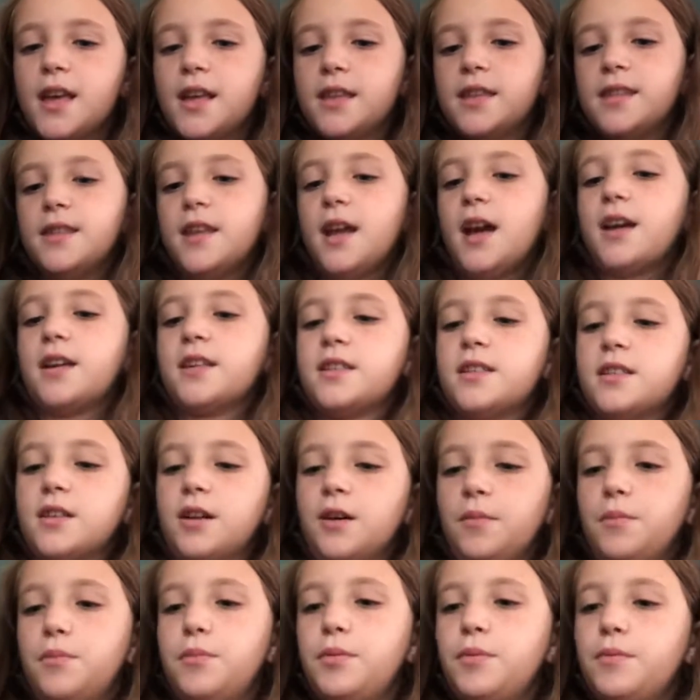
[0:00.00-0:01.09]
Next up,
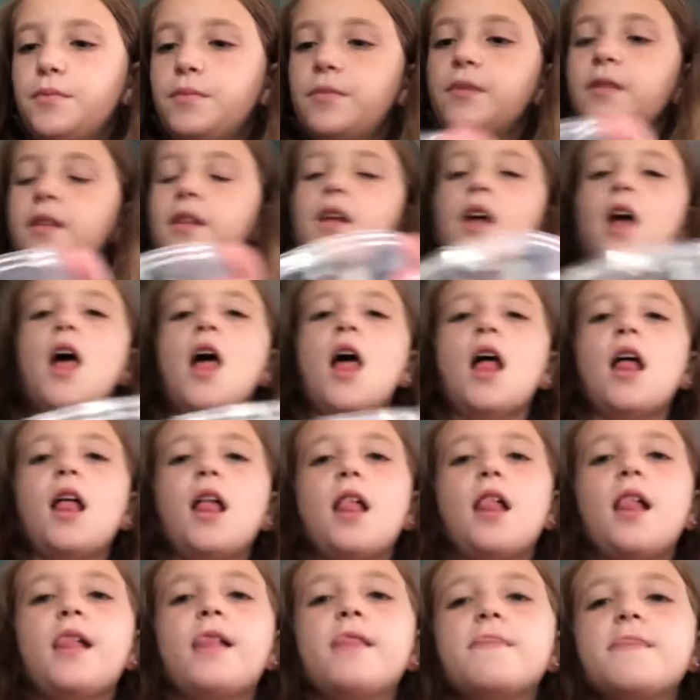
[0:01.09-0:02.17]

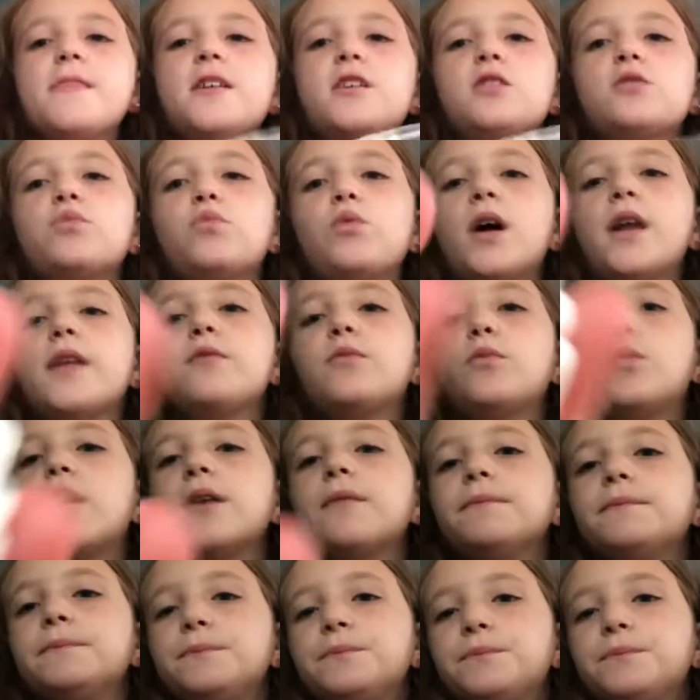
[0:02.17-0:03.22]
this white one.